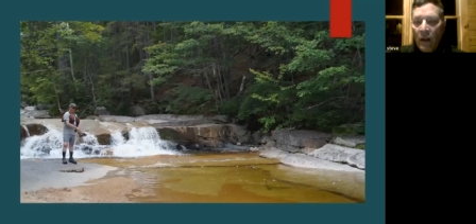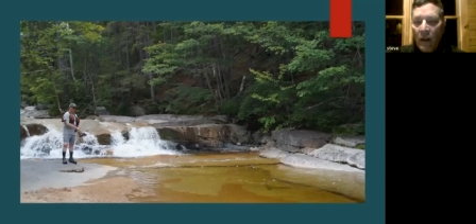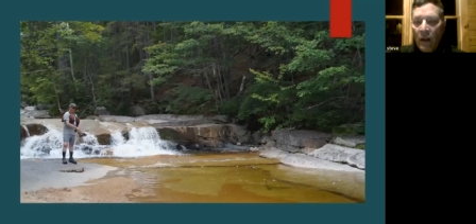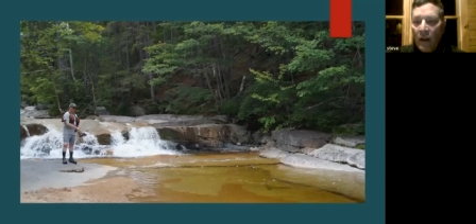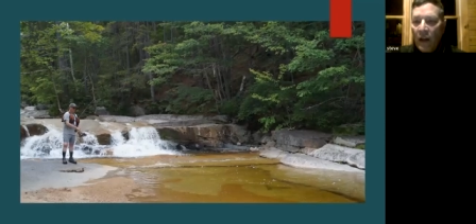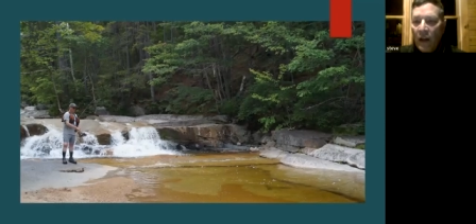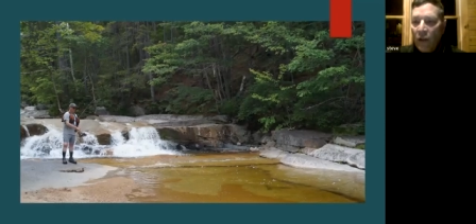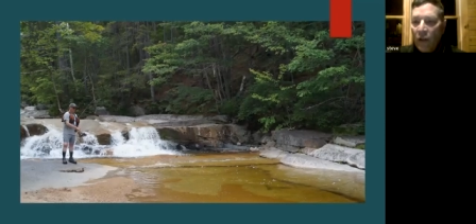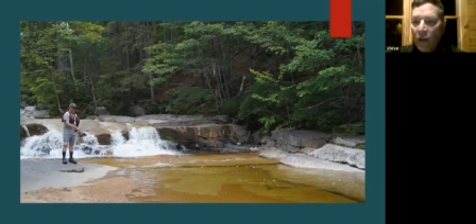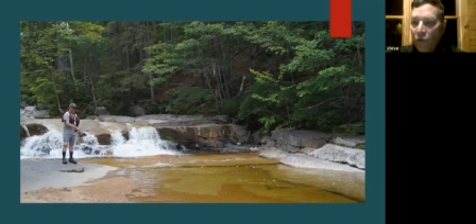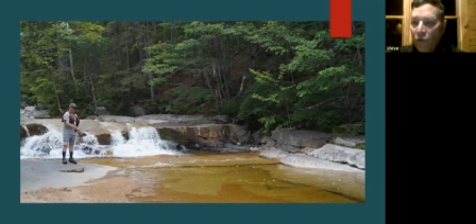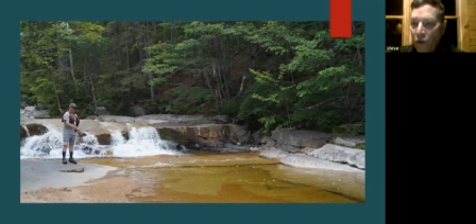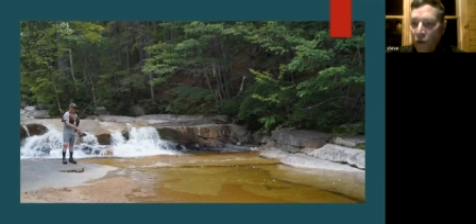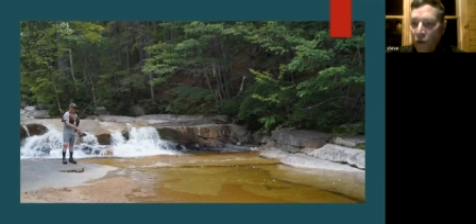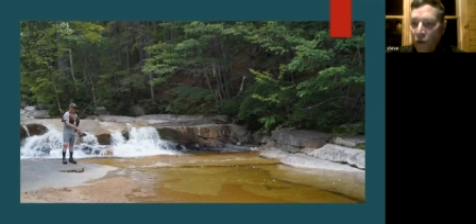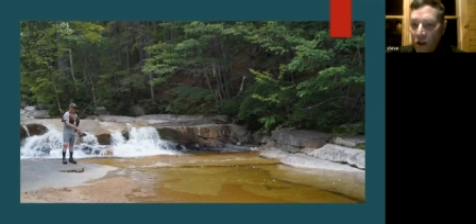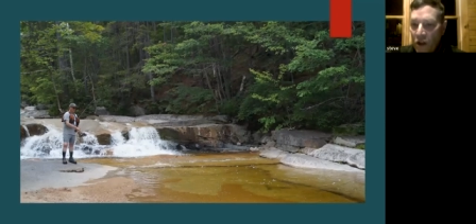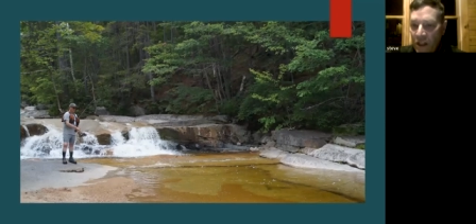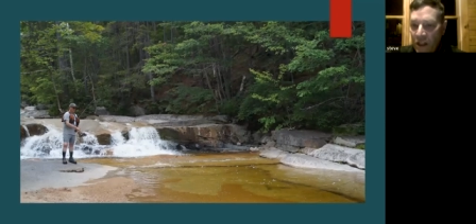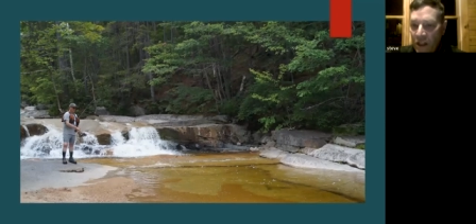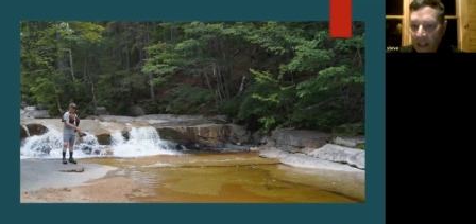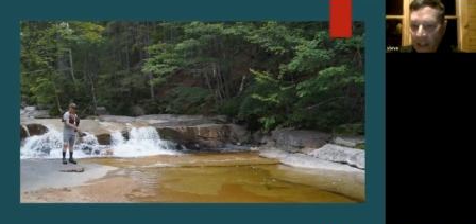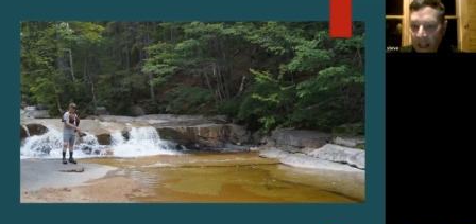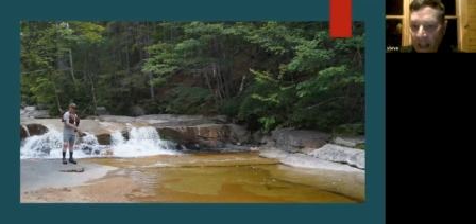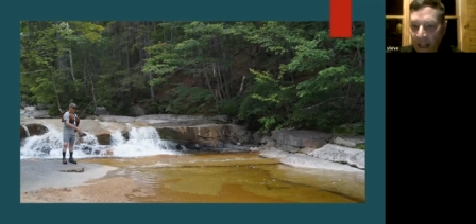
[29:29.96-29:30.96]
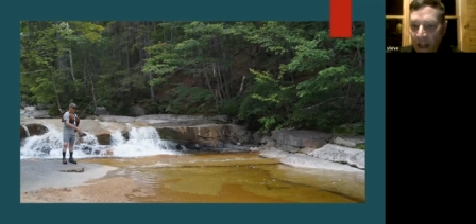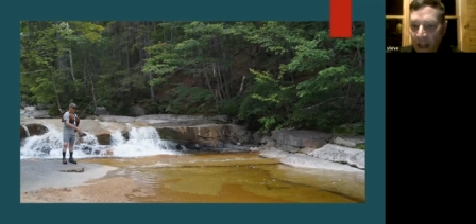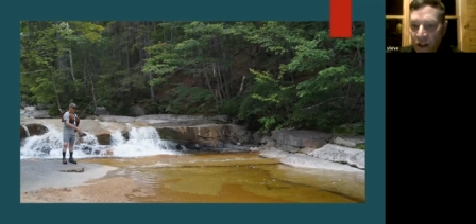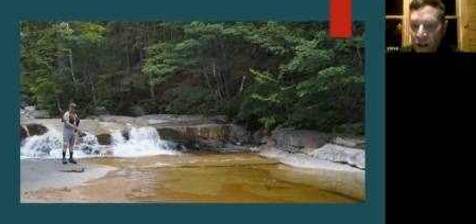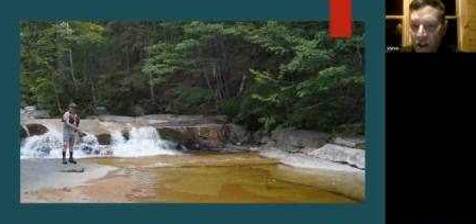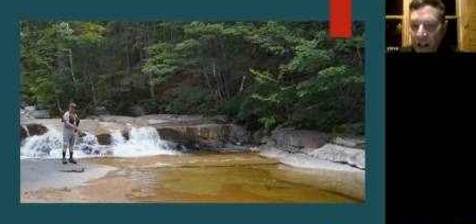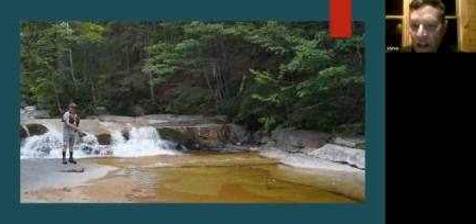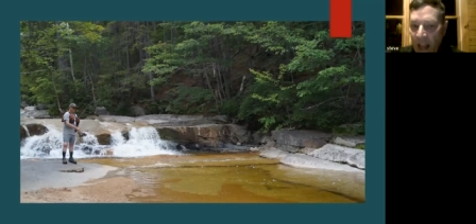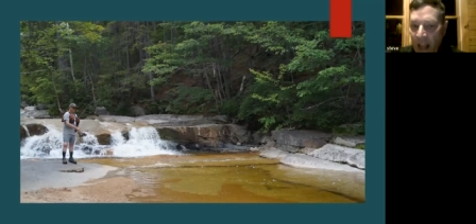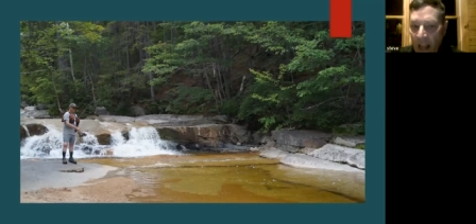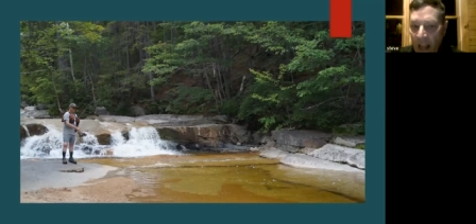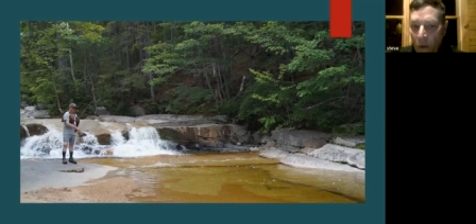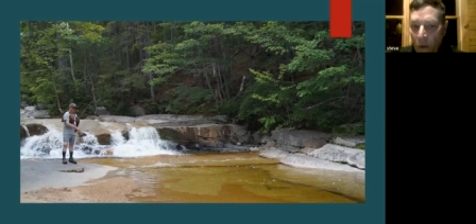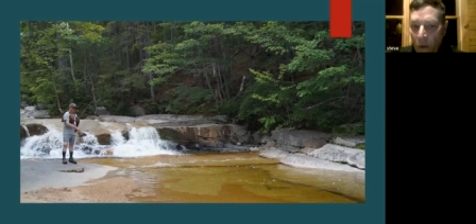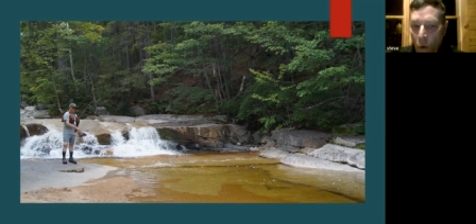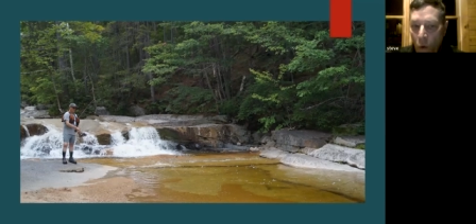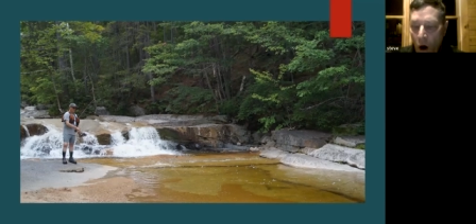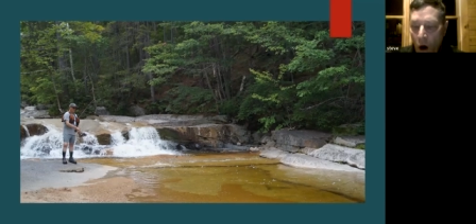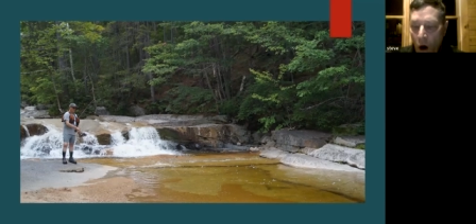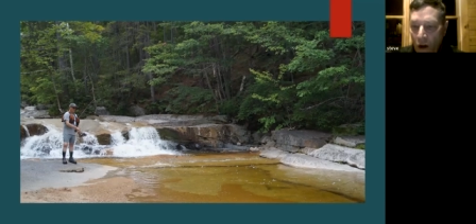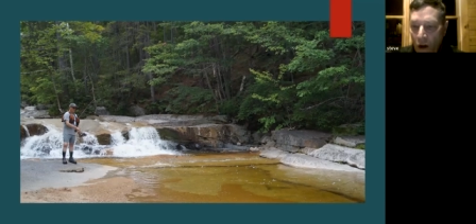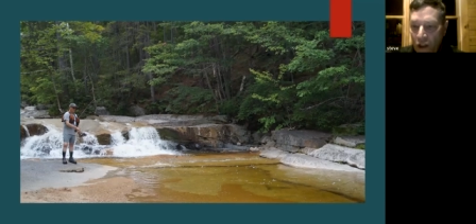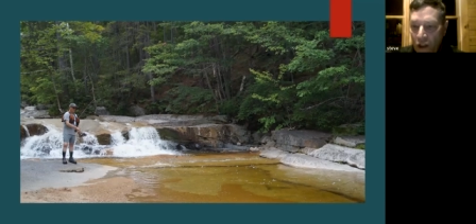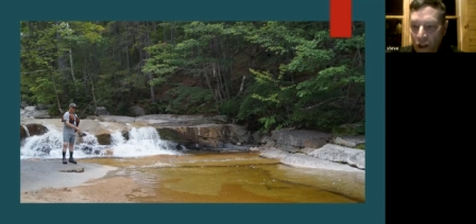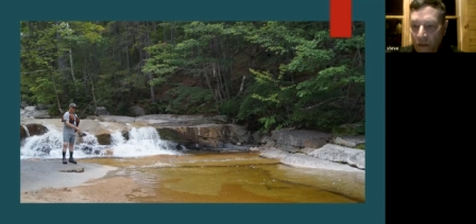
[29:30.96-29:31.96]
Conversely, here's the
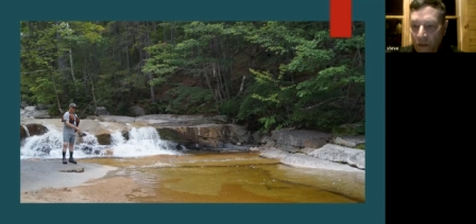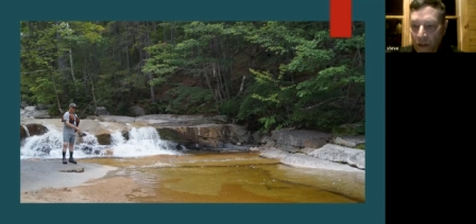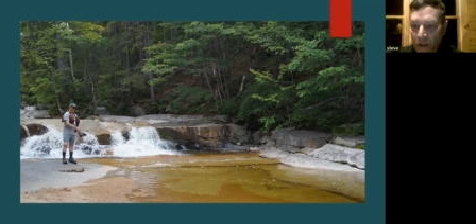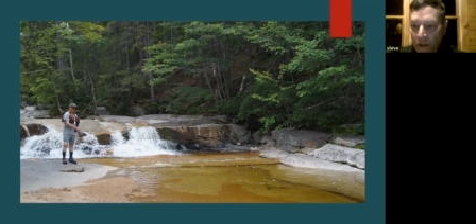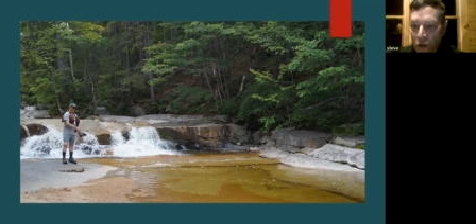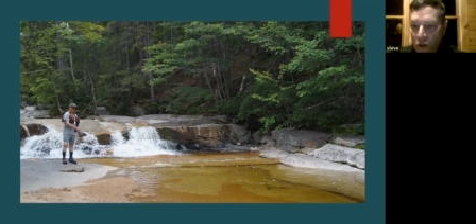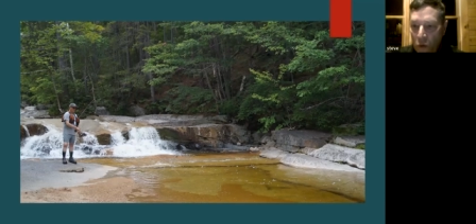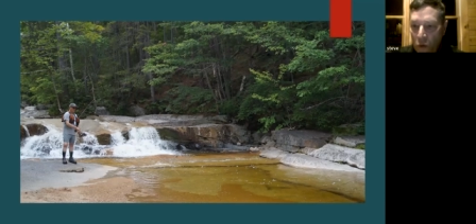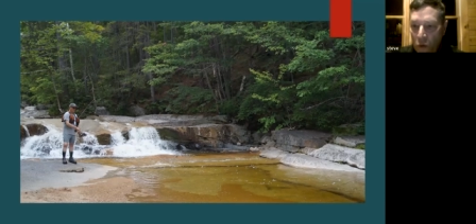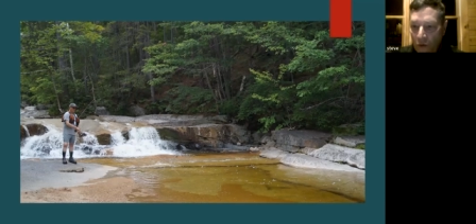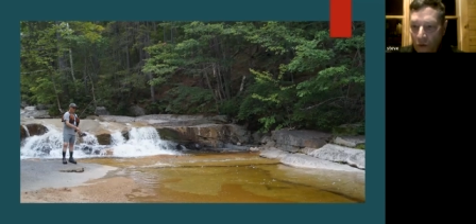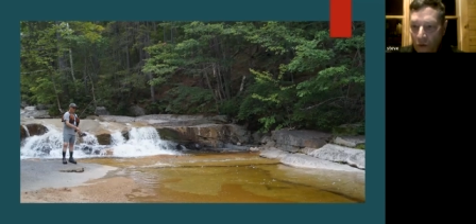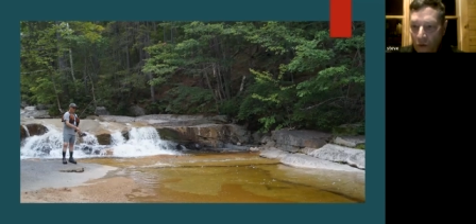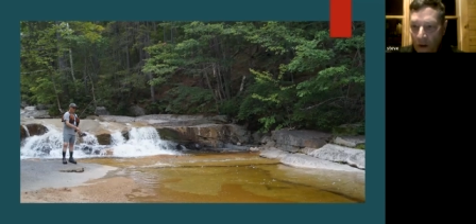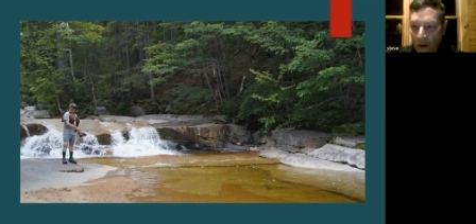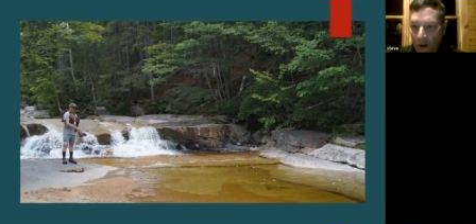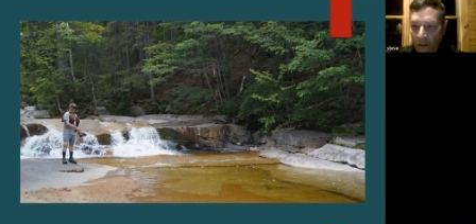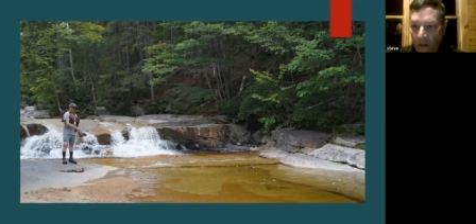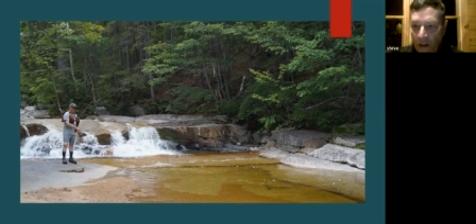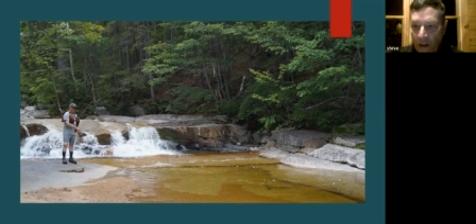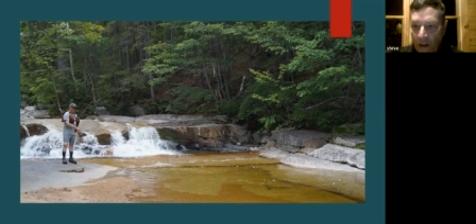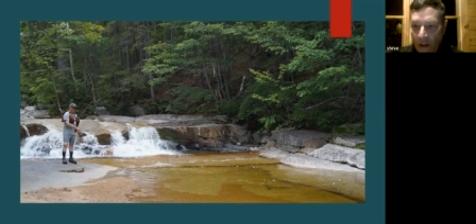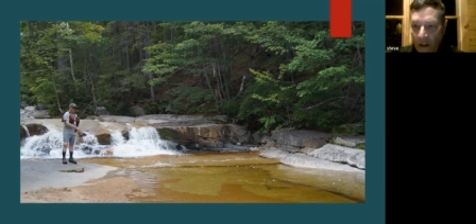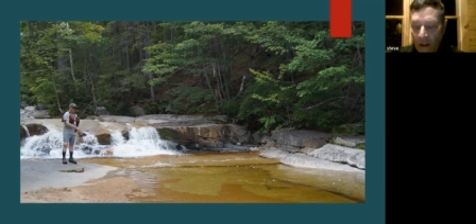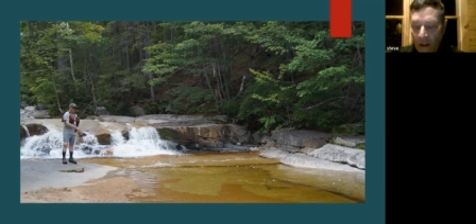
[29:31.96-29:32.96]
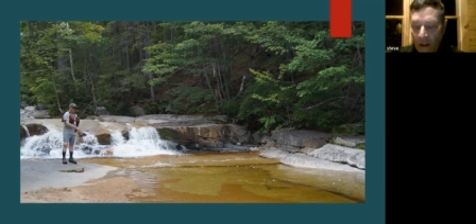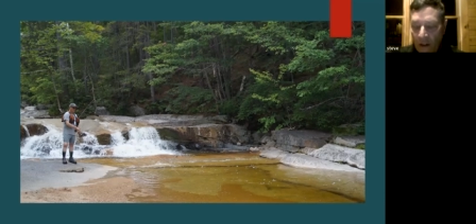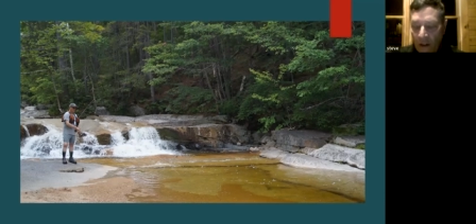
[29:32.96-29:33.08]
headwaters of the Swift River